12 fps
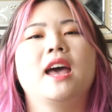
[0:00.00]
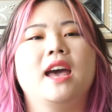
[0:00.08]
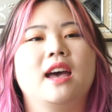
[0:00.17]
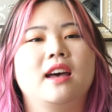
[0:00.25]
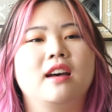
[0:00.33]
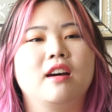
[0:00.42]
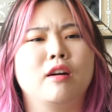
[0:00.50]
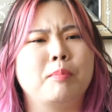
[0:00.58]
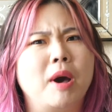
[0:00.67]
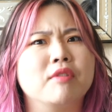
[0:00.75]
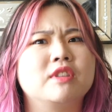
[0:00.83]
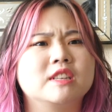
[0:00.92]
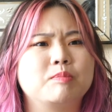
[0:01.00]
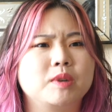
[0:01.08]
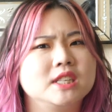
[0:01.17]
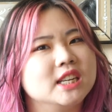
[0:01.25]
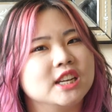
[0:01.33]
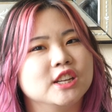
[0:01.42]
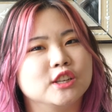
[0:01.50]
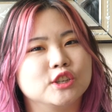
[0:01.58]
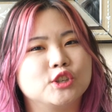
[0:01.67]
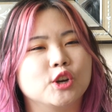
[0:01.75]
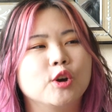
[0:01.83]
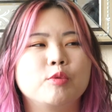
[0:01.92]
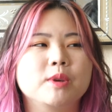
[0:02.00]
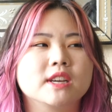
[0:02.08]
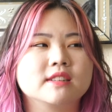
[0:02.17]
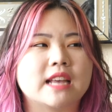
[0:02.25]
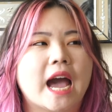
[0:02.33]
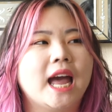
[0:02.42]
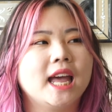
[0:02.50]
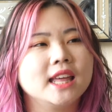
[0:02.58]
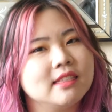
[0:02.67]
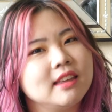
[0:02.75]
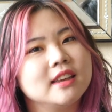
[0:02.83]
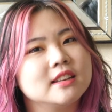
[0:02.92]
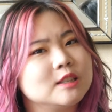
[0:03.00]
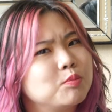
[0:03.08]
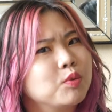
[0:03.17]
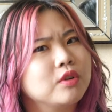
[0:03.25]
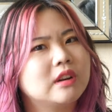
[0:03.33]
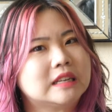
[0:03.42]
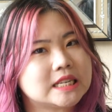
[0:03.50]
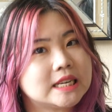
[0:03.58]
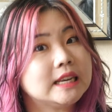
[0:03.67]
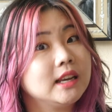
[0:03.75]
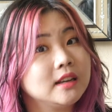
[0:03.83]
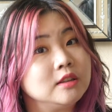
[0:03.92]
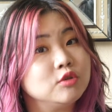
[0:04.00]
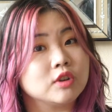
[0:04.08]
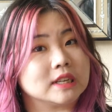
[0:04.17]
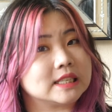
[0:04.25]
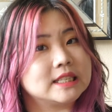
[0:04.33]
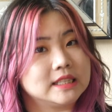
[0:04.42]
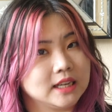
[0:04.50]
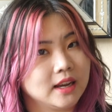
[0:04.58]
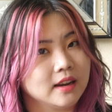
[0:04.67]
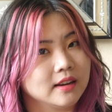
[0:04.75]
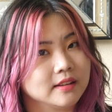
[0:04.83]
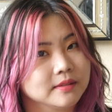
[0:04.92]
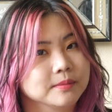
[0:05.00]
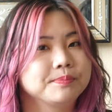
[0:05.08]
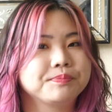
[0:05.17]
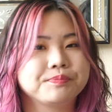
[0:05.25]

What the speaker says: about this particular show, because I think it's pretty interesting.